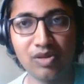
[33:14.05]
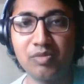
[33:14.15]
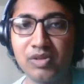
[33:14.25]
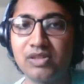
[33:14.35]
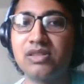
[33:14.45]

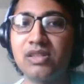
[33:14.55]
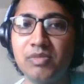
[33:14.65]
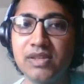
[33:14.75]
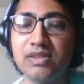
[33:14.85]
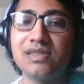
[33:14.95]
on a
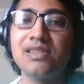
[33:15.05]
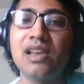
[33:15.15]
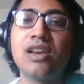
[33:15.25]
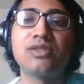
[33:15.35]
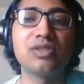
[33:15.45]
personal
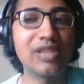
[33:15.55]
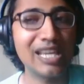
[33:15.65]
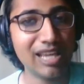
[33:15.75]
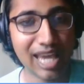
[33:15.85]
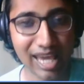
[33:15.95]
basis. So
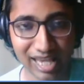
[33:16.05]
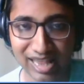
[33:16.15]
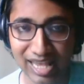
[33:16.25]
they,